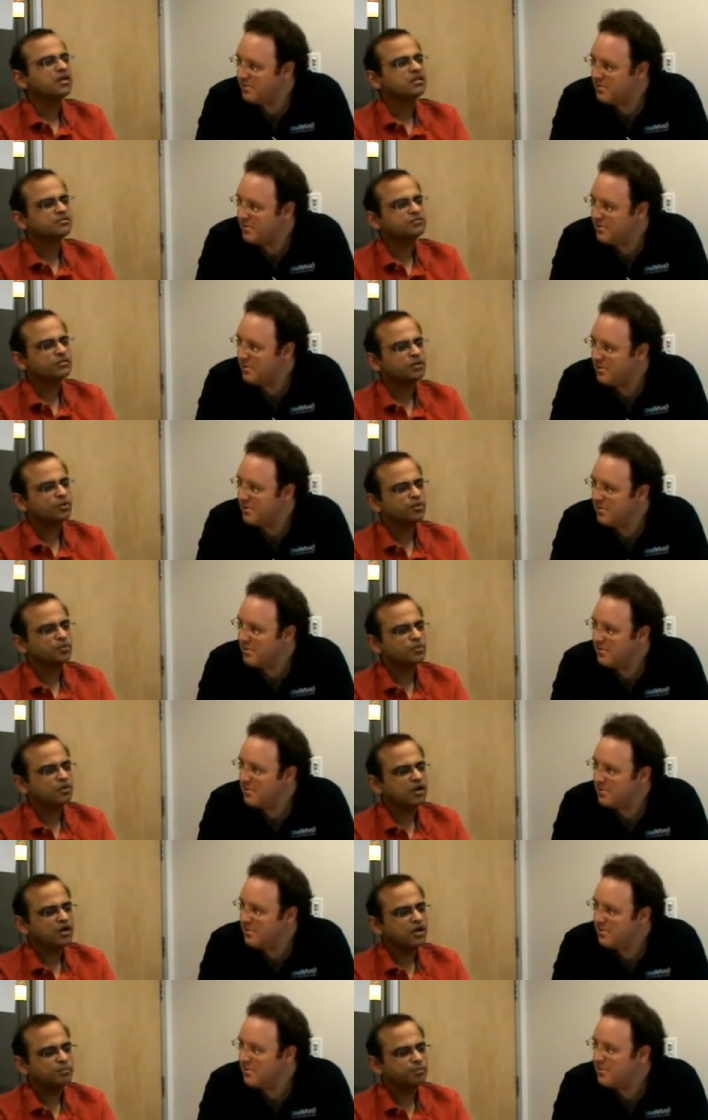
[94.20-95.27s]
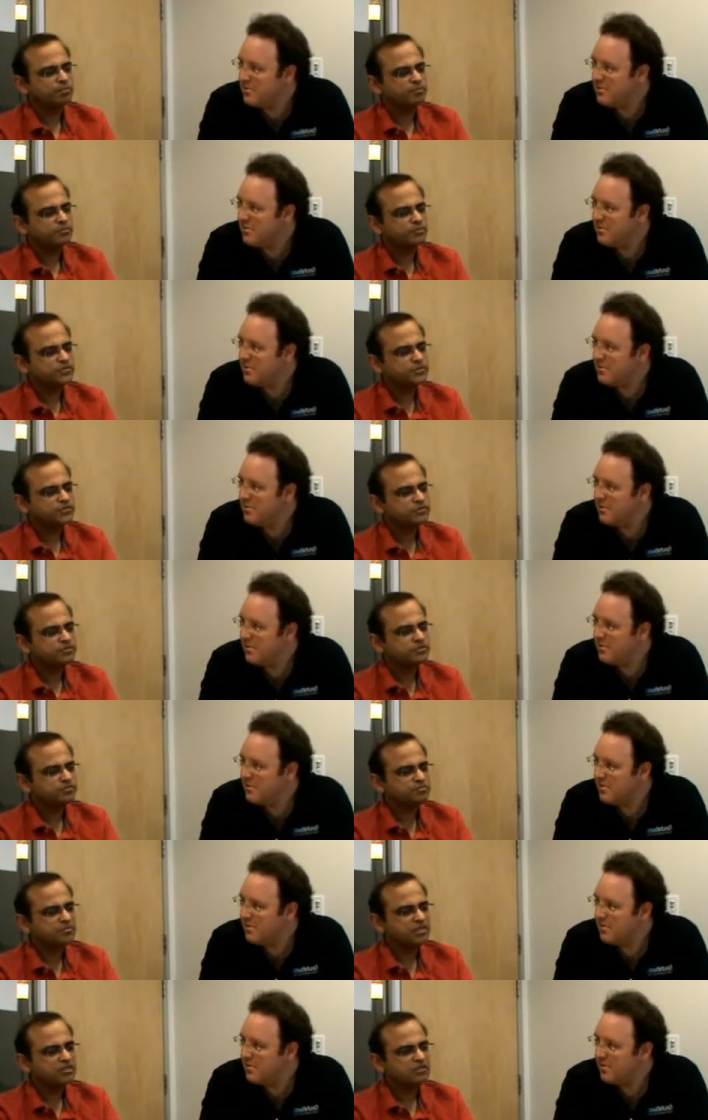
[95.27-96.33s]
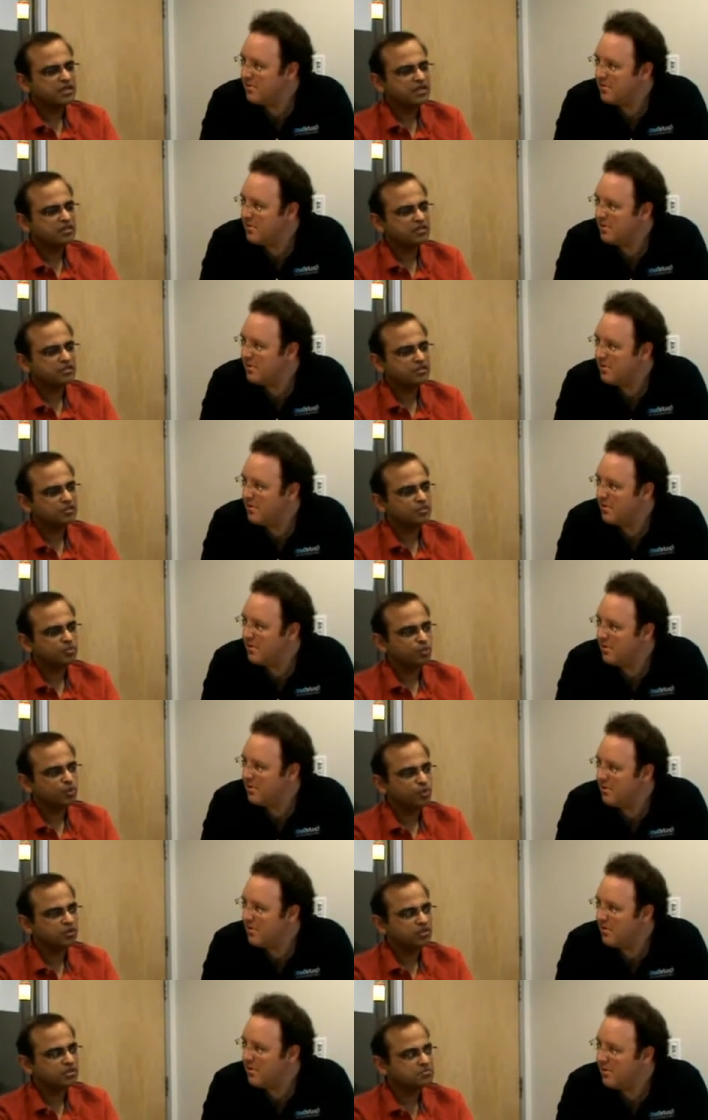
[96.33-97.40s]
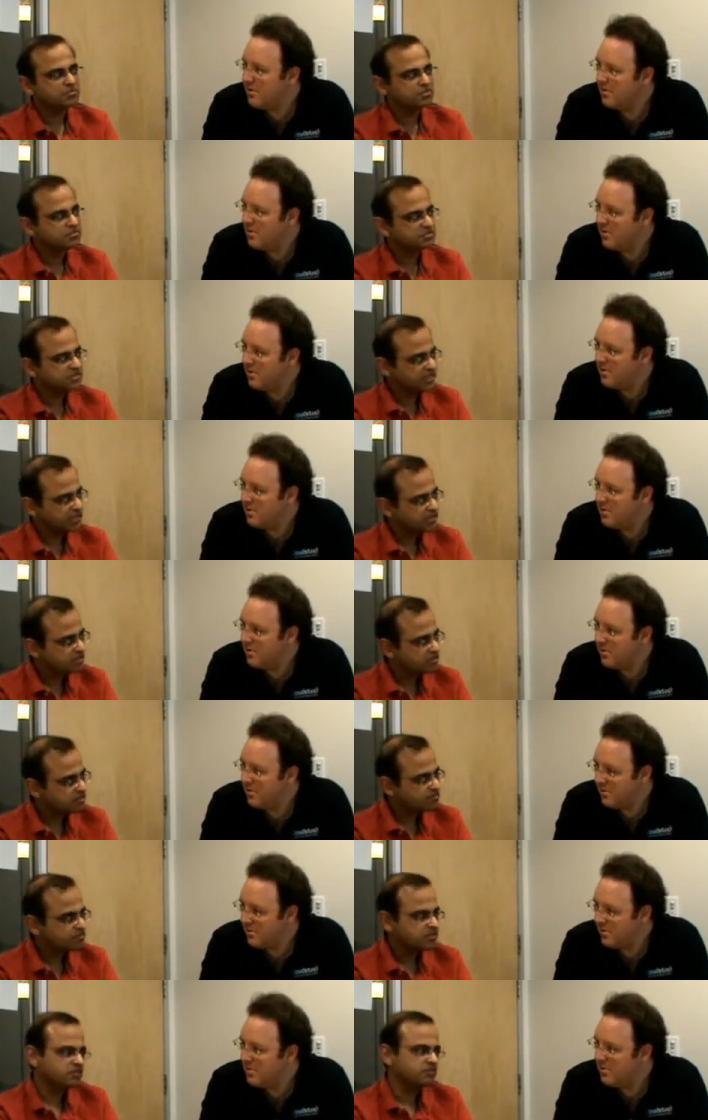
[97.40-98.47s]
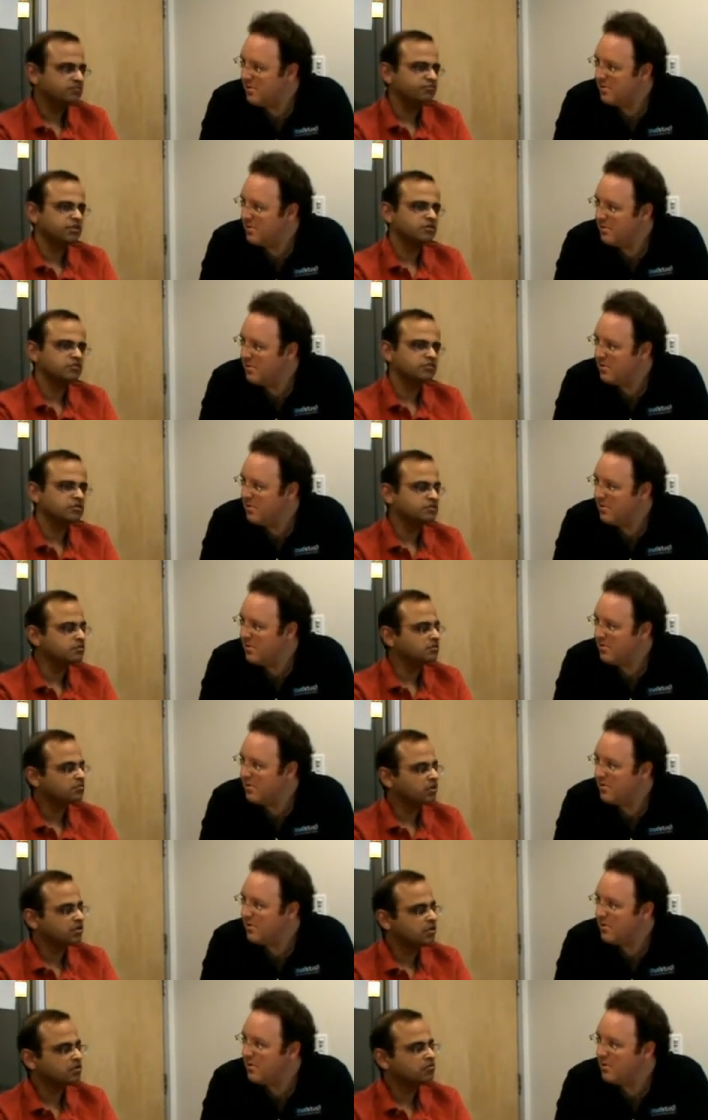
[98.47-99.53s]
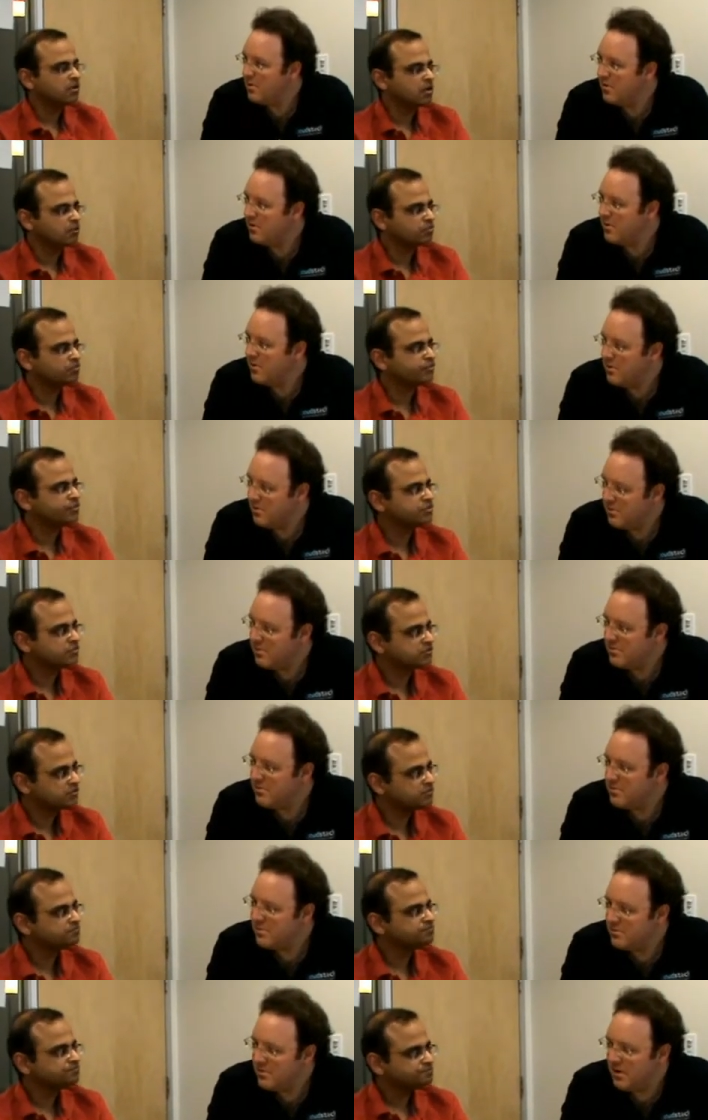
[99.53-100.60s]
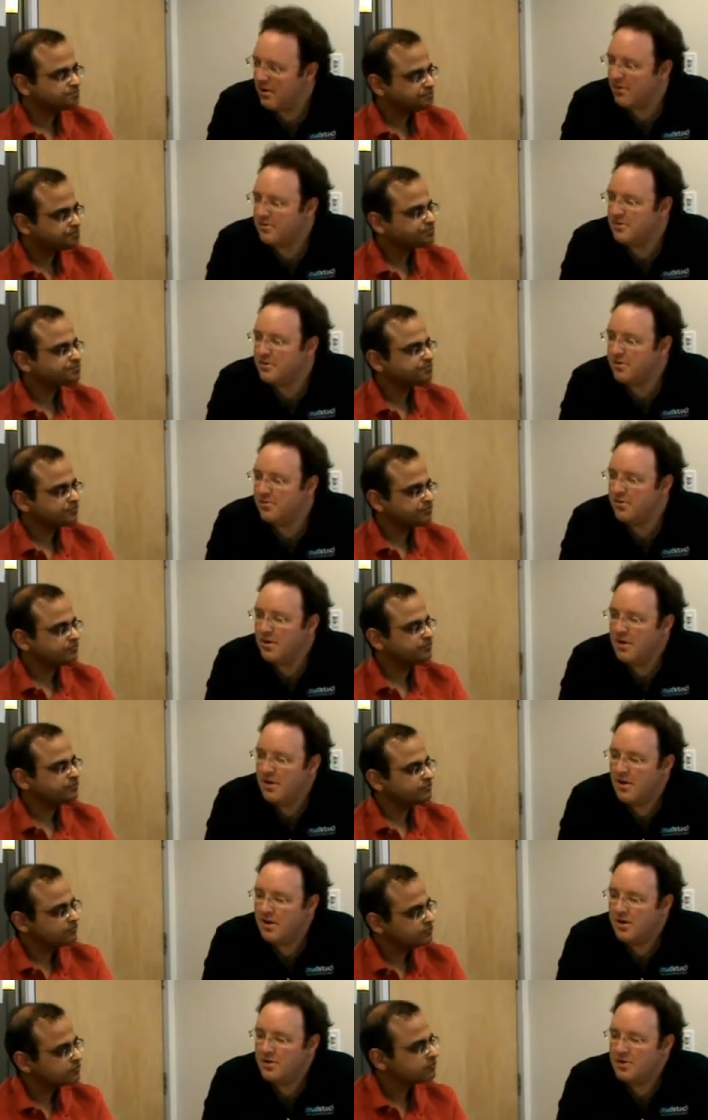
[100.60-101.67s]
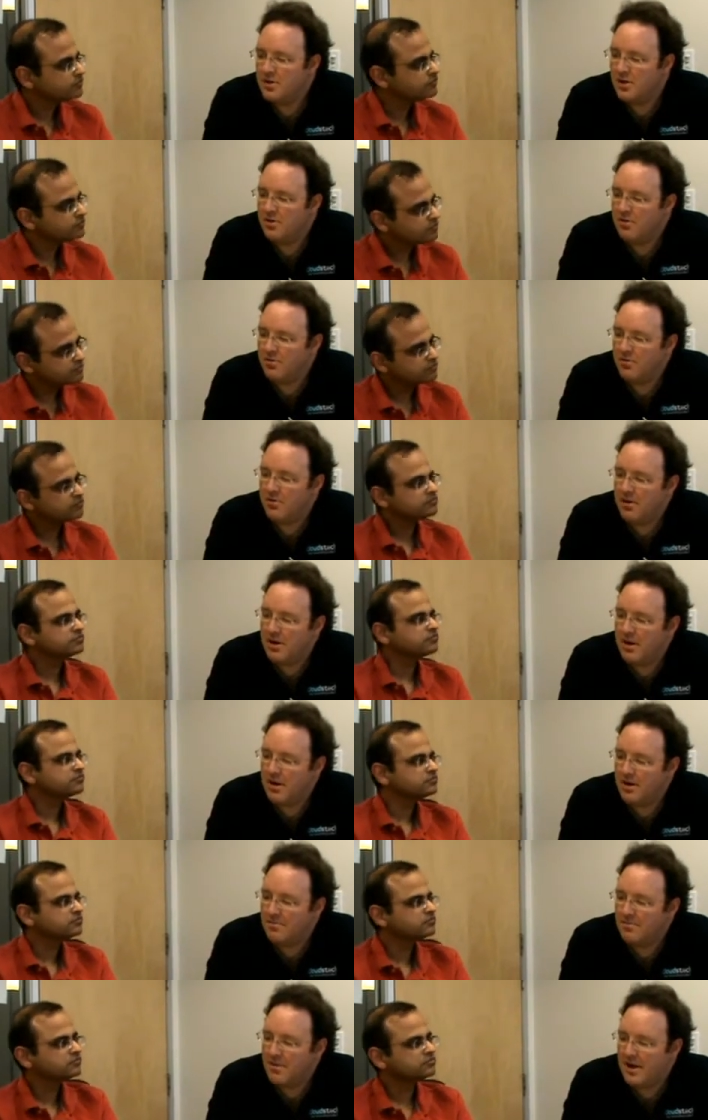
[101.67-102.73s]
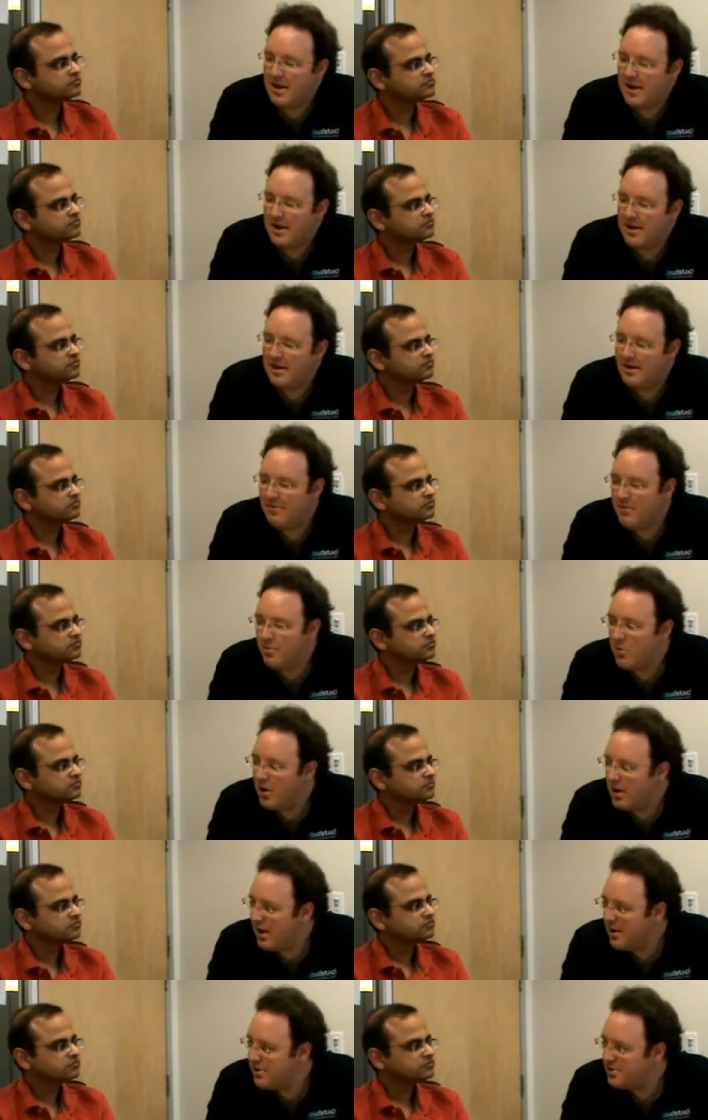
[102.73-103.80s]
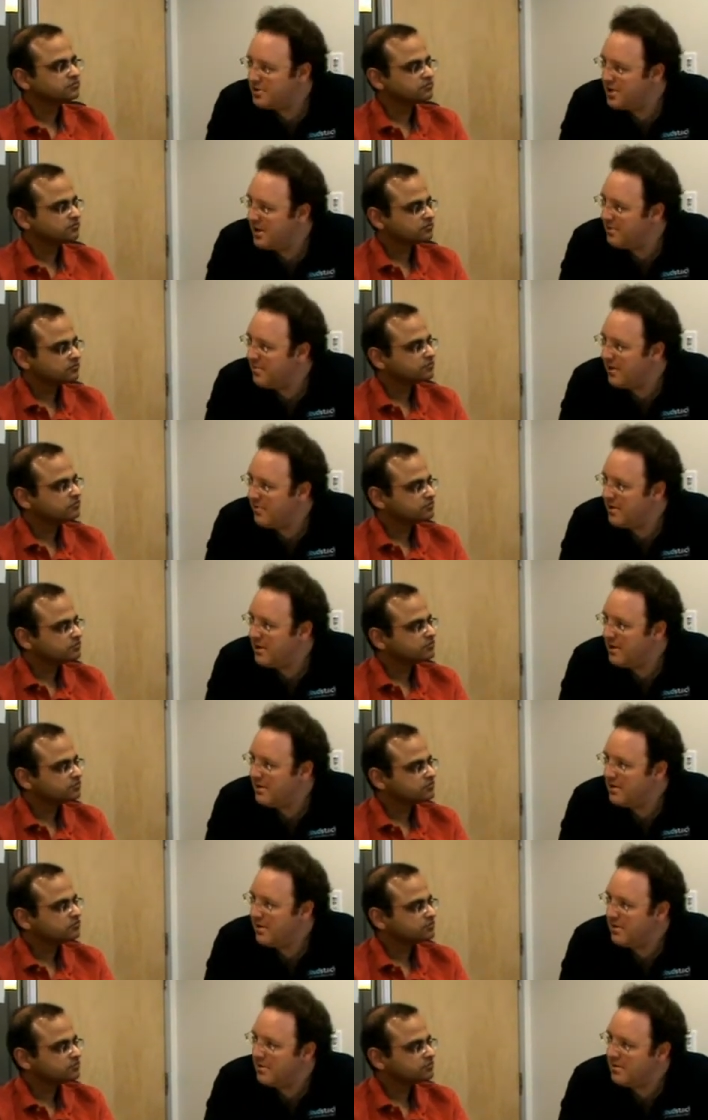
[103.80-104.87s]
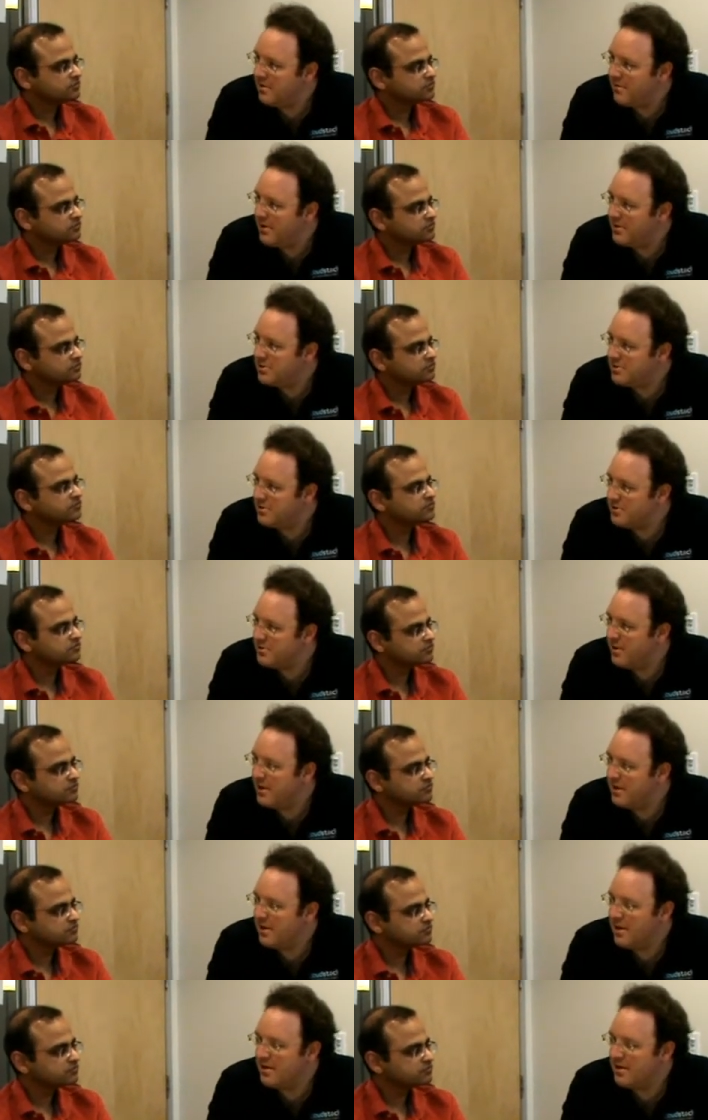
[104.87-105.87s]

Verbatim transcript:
Speaker 1: And so uh, to make that in more in terms of seconds, we, we introduced the redundant router
Speaker 2: feature. Yeah. So, so um, from what I understand by reading the, the functional spec,